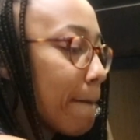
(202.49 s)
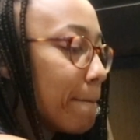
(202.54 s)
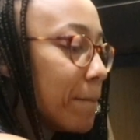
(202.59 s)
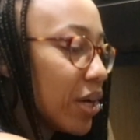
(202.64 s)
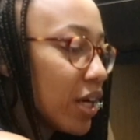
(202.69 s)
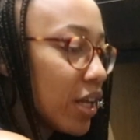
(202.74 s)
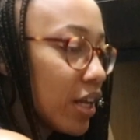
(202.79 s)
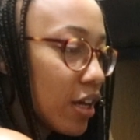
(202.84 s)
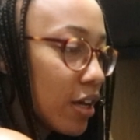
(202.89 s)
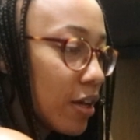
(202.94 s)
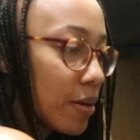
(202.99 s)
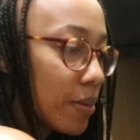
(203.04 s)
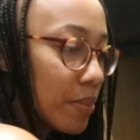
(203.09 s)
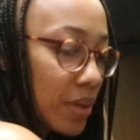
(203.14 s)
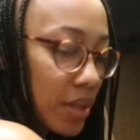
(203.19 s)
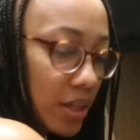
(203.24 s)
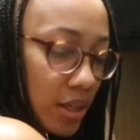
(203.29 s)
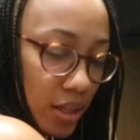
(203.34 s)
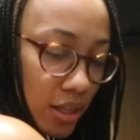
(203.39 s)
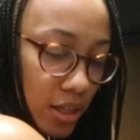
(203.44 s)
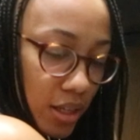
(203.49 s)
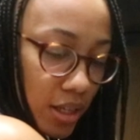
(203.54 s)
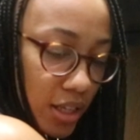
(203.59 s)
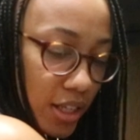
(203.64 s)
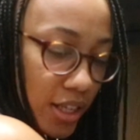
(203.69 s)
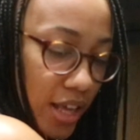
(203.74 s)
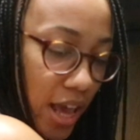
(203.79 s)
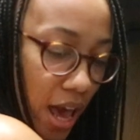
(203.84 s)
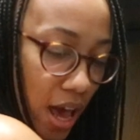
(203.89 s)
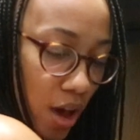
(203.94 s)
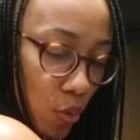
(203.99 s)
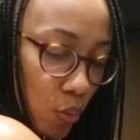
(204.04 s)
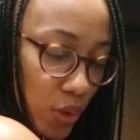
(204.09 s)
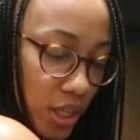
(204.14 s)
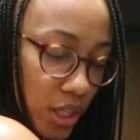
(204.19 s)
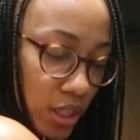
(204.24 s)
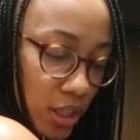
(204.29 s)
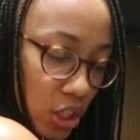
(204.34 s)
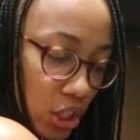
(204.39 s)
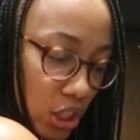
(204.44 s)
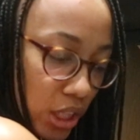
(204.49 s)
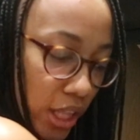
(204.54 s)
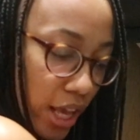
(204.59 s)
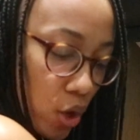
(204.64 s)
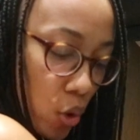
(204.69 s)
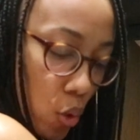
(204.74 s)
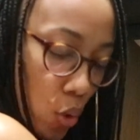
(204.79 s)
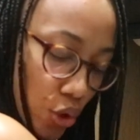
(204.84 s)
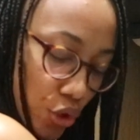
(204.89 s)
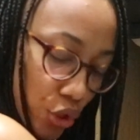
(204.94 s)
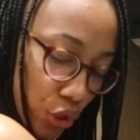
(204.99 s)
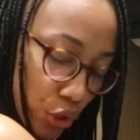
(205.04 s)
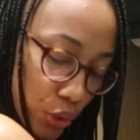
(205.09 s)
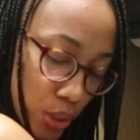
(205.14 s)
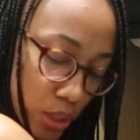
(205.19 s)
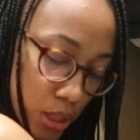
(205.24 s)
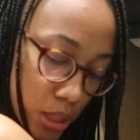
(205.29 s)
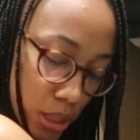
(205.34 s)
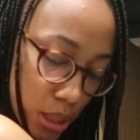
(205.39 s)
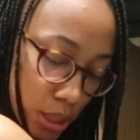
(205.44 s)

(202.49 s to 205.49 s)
But yeah, we look like hoarders.